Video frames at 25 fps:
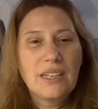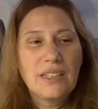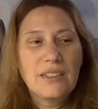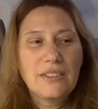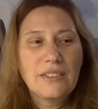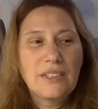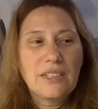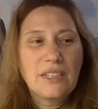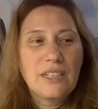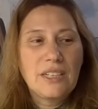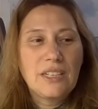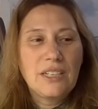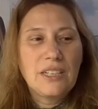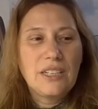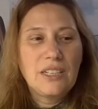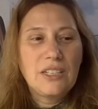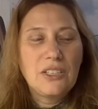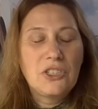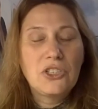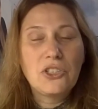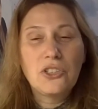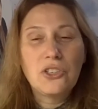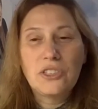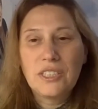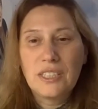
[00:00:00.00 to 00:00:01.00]
as a
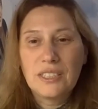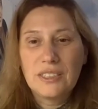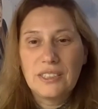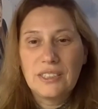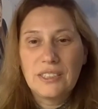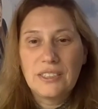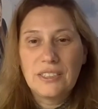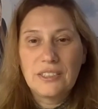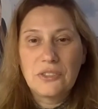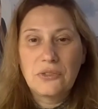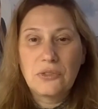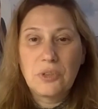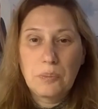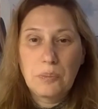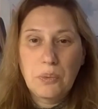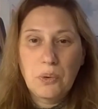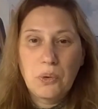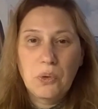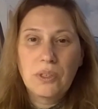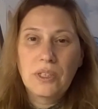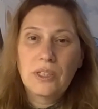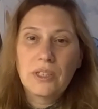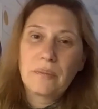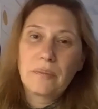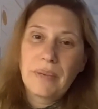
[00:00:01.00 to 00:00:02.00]
journalist
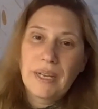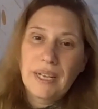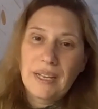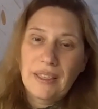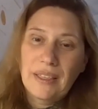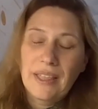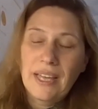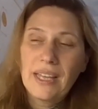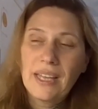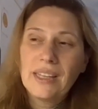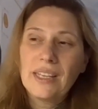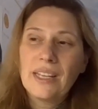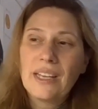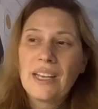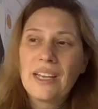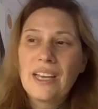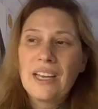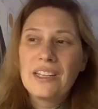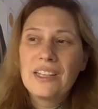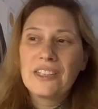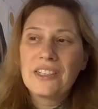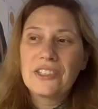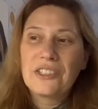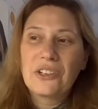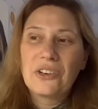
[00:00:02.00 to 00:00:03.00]
reporter back then.
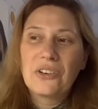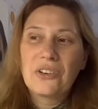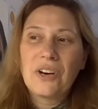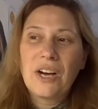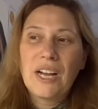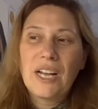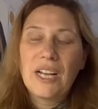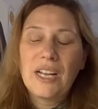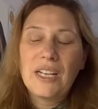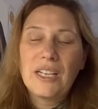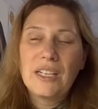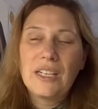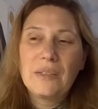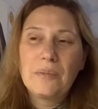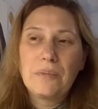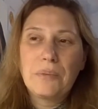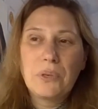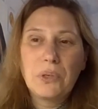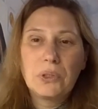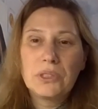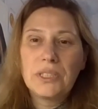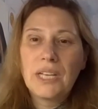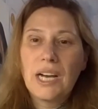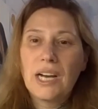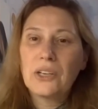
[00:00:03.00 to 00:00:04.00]
So I
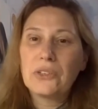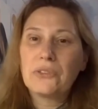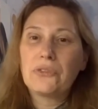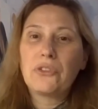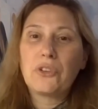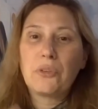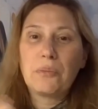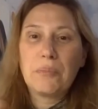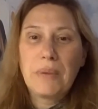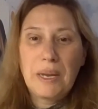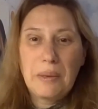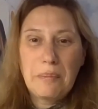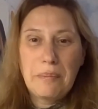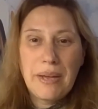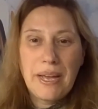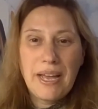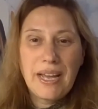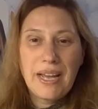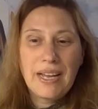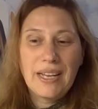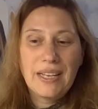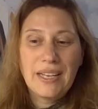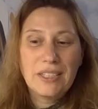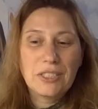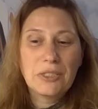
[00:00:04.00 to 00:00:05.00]
pulled out from my
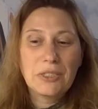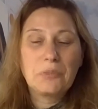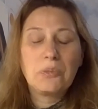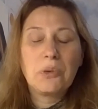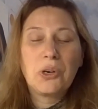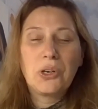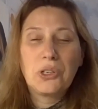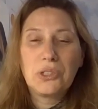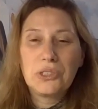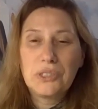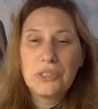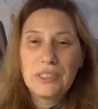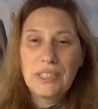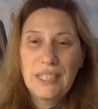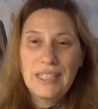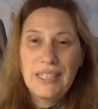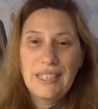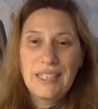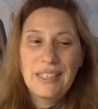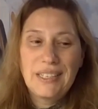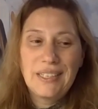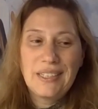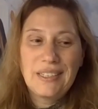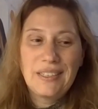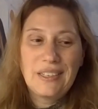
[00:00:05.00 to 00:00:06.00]
bag a small
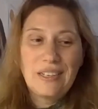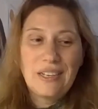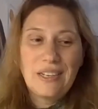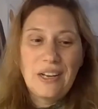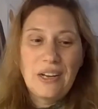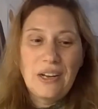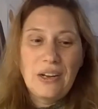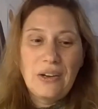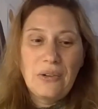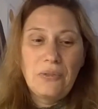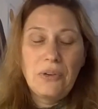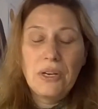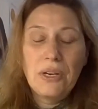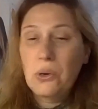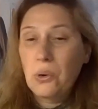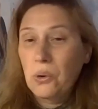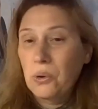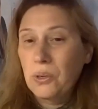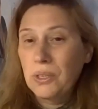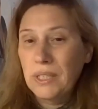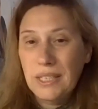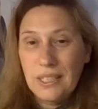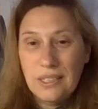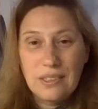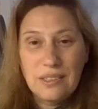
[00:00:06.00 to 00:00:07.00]
uh,
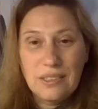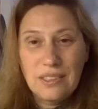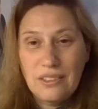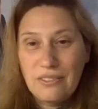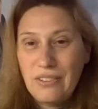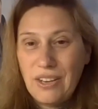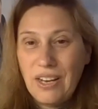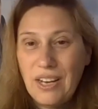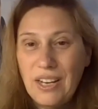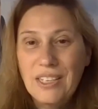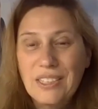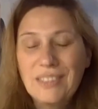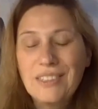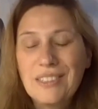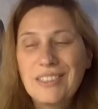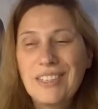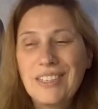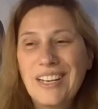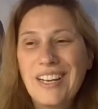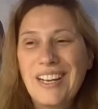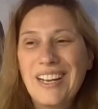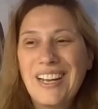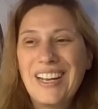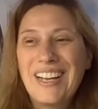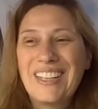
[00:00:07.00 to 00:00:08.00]
recording device
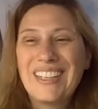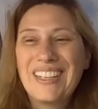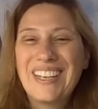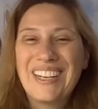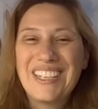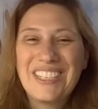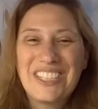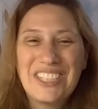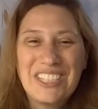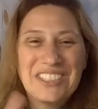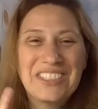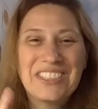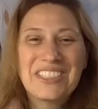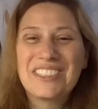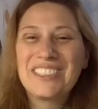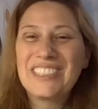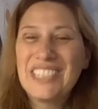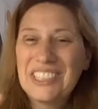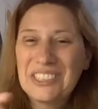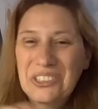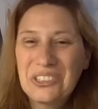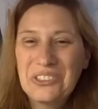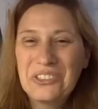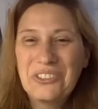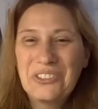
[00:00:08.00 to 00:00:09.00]
and I just
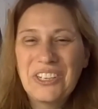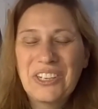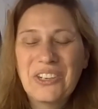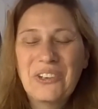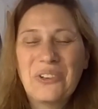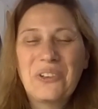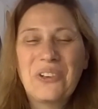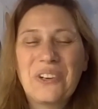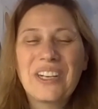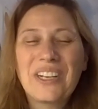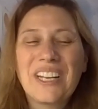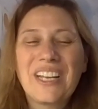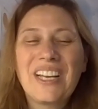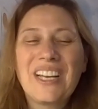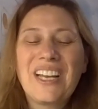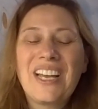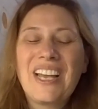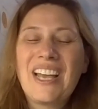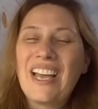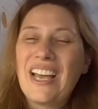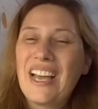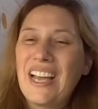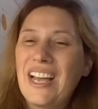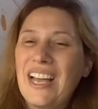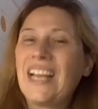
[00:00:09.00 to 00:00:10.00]
clicked on record
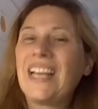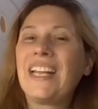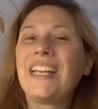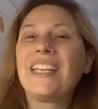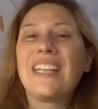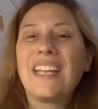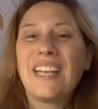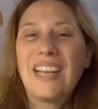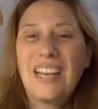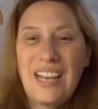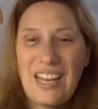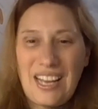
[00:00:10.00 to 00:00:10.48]
and